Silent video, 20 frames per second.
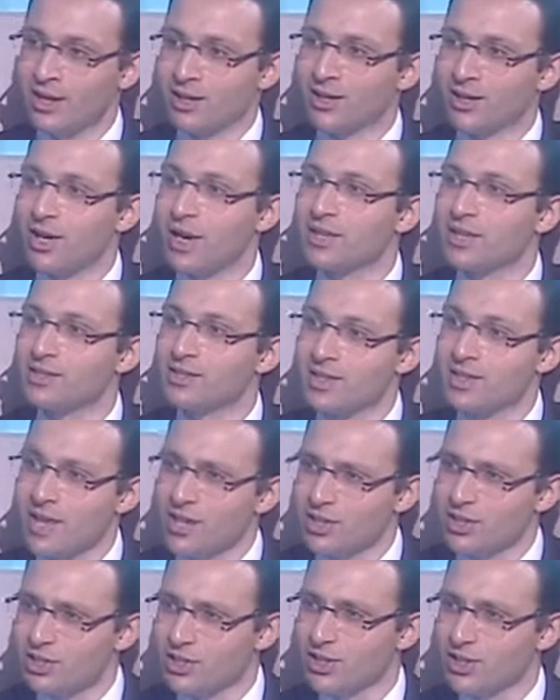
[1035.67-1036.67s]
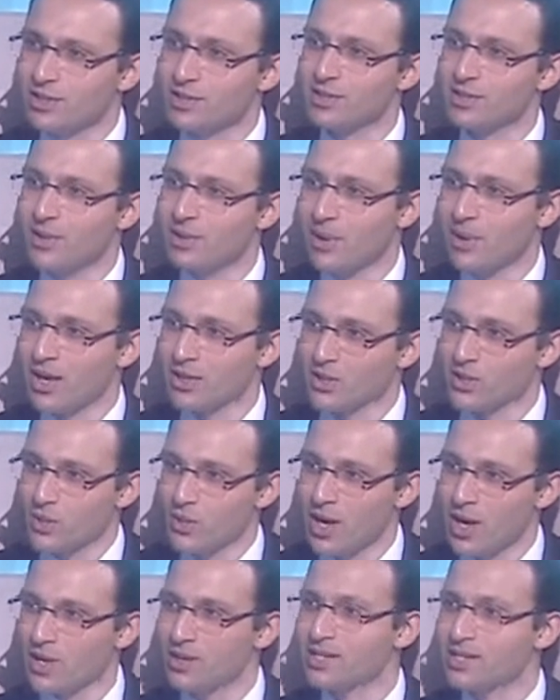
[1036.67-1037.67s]
train stations, the main
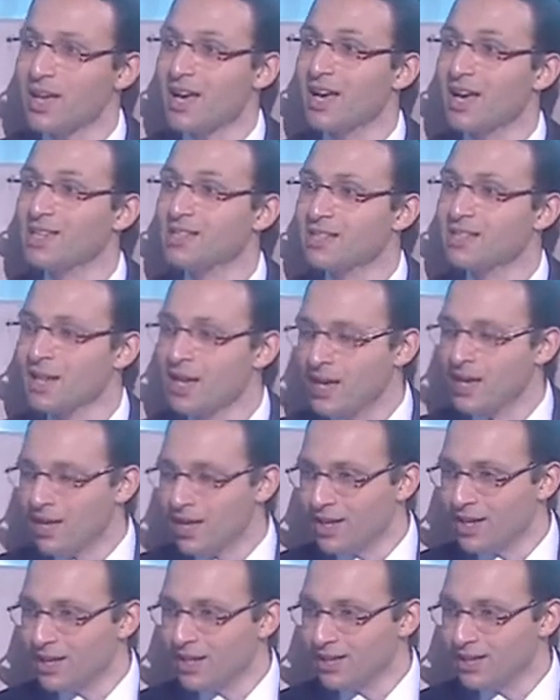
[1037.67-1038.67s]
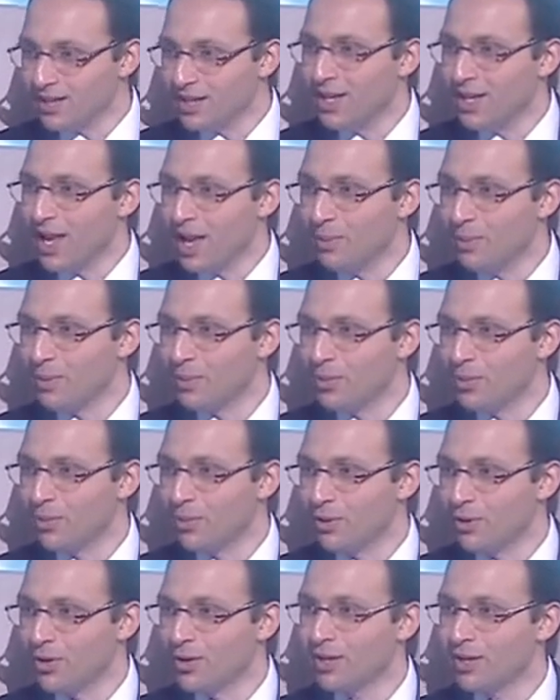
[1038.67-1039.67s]
squares, as did happen
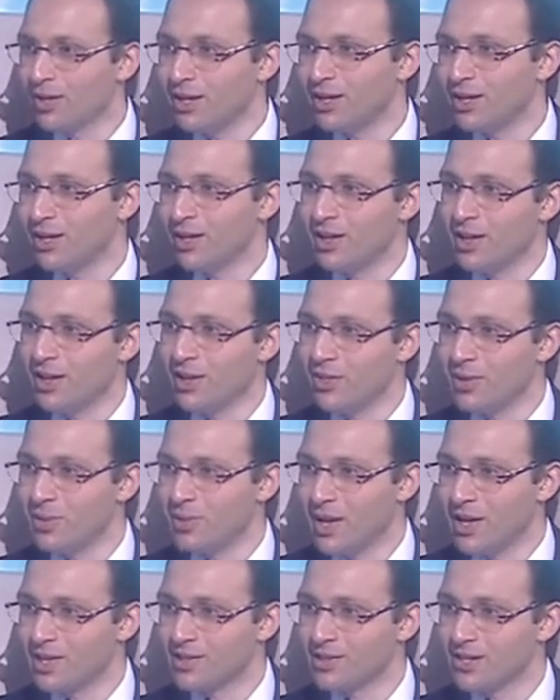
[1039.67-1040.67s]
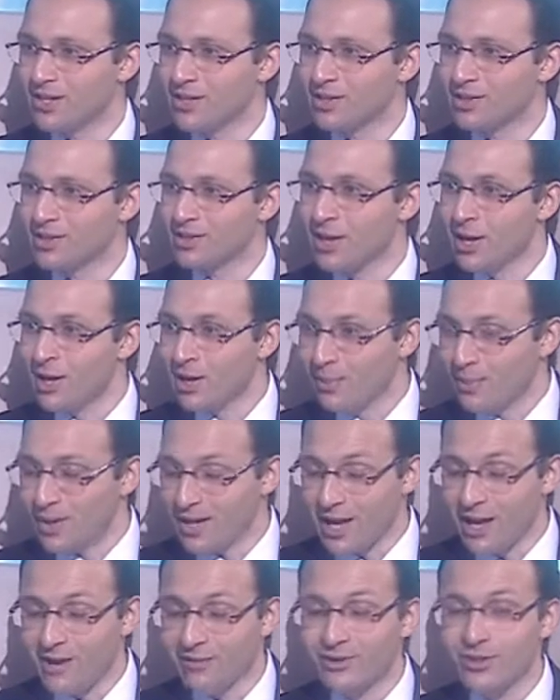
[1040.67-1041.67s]
before in the past years.
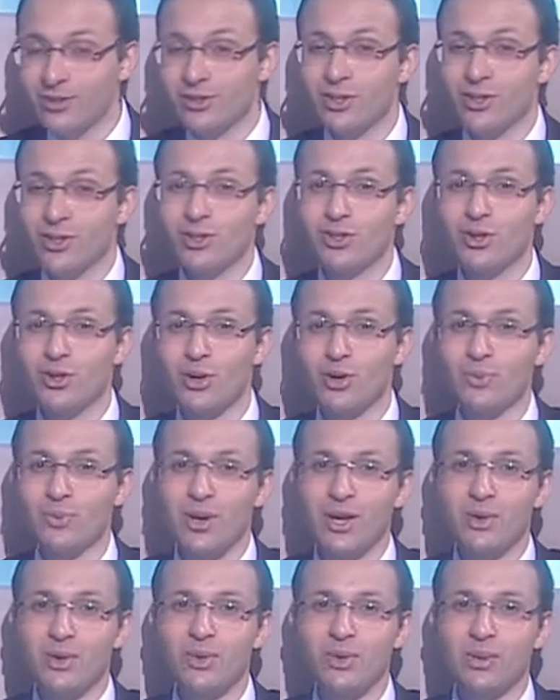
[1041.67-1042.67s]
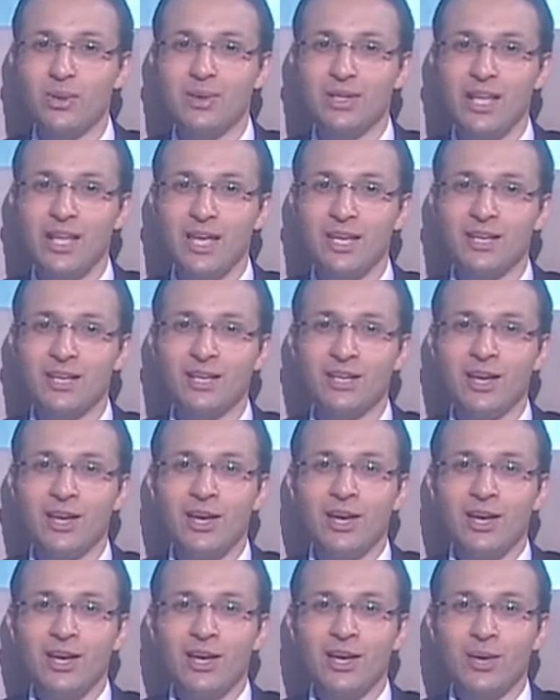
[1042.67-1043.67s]
But after this short break, we'll be taking
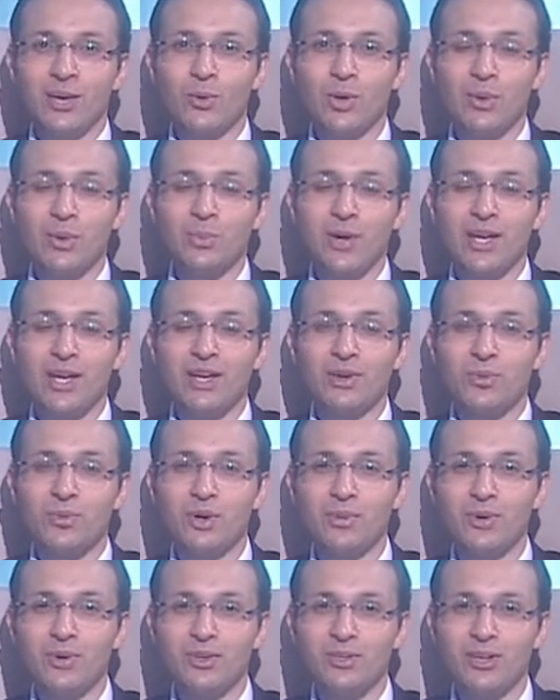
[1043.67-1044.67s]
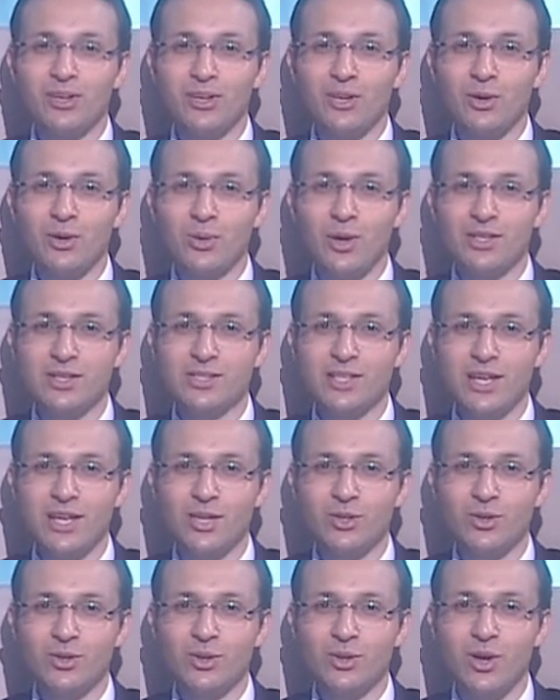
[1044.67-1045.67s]
a quick break and we'll be returning once
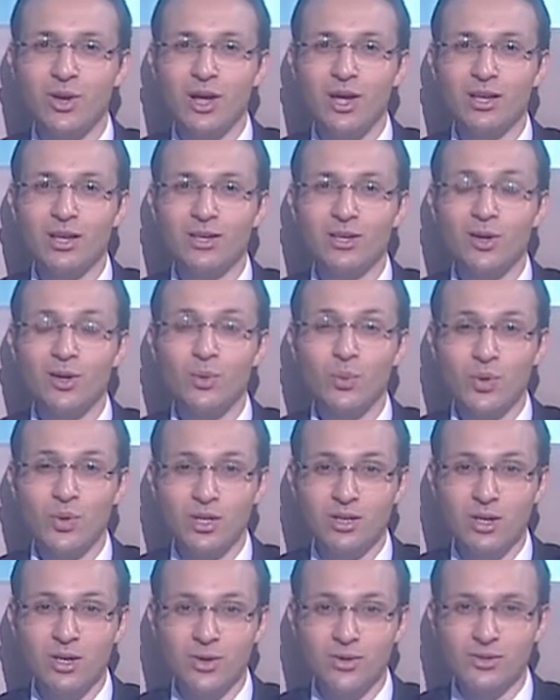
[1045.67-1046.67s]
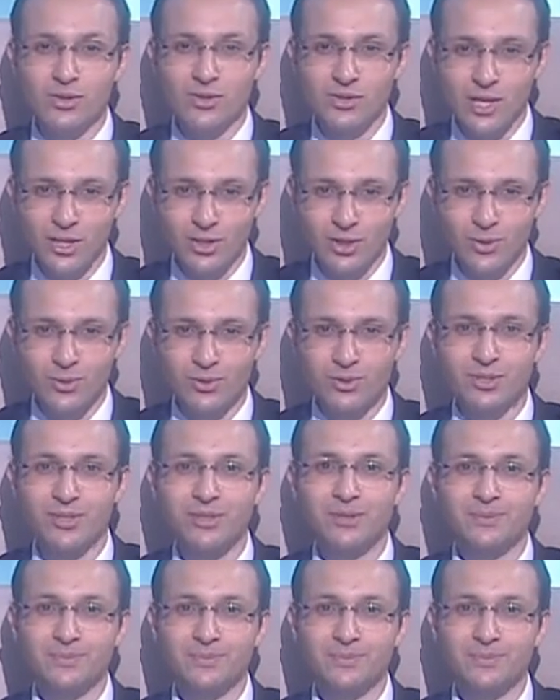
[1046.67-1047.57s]
again to you on Windows. So stay tuned.